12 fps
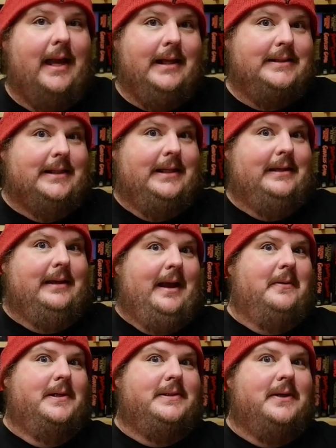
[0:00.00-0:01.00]
I guess the
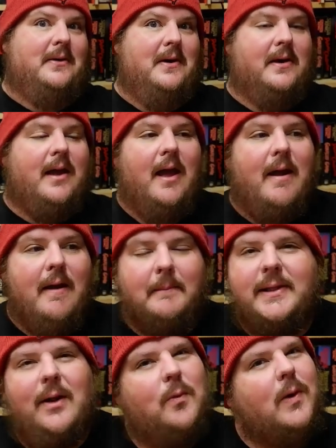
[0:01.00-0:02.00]
character arc,
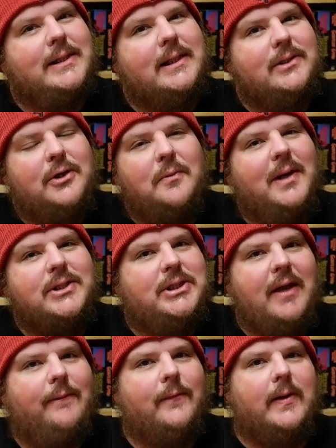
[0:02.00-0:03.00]
but there wasn't too much
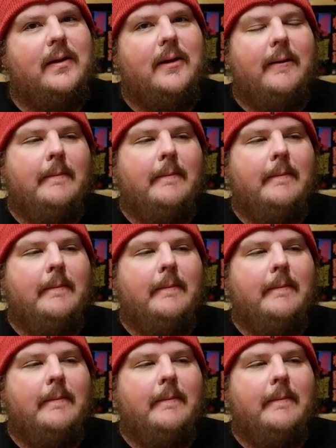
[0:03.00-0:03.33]
different.